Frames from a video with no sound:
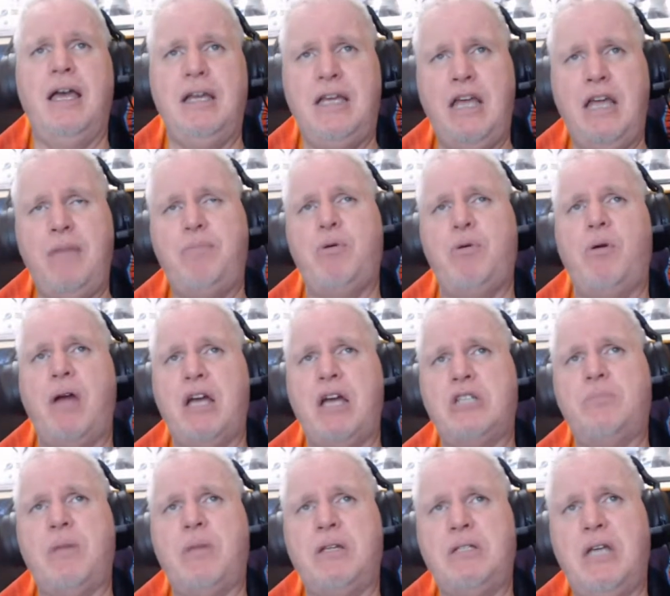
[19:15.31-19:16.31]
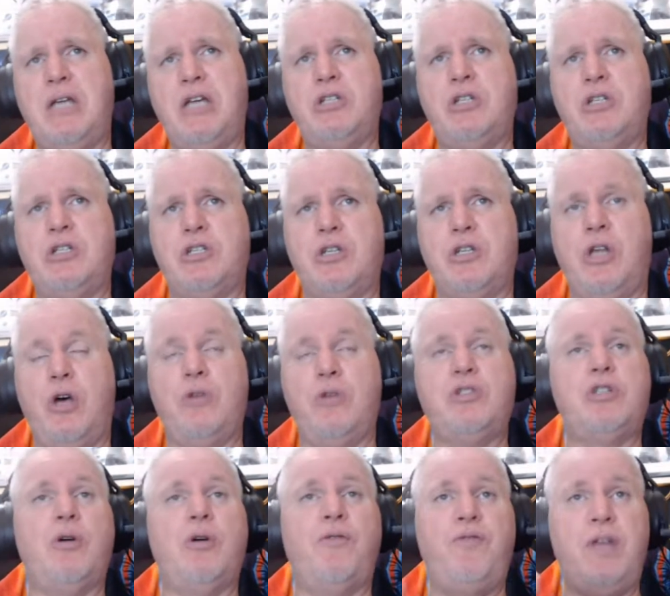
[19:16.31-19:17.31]
Keep your expectations low.
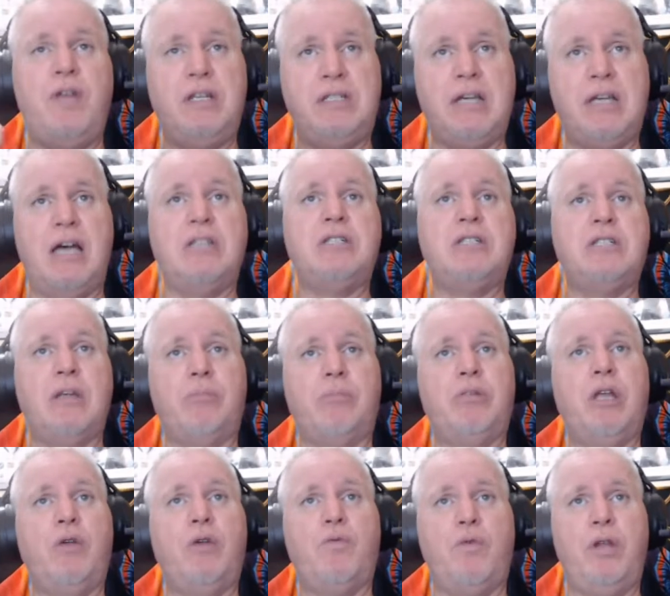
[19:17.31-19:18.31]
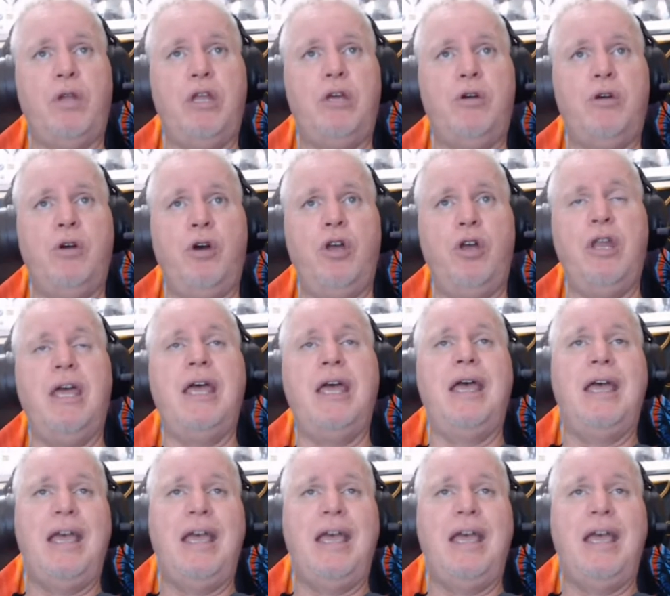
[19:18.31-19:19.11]
So if he does something really good,